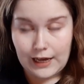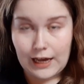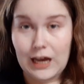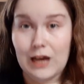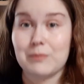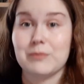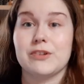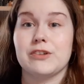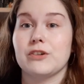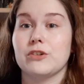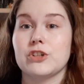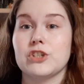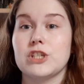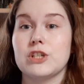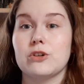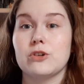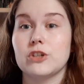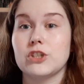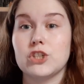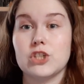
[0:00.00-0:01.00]
Um, so
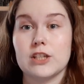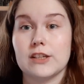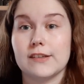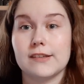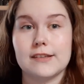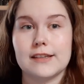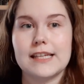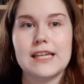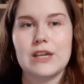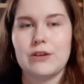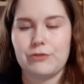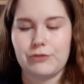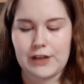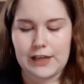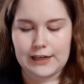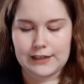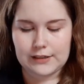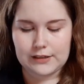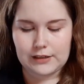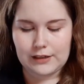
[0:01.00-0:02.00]
she could just leave
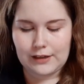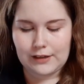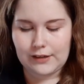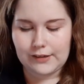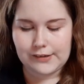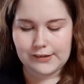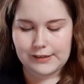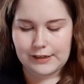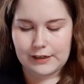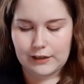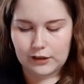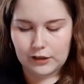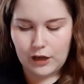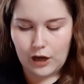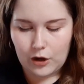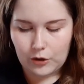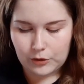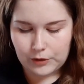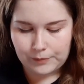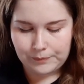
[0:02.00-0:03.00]
and uh, stay
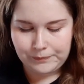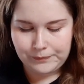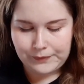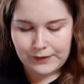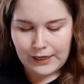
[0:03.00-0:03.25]
alone.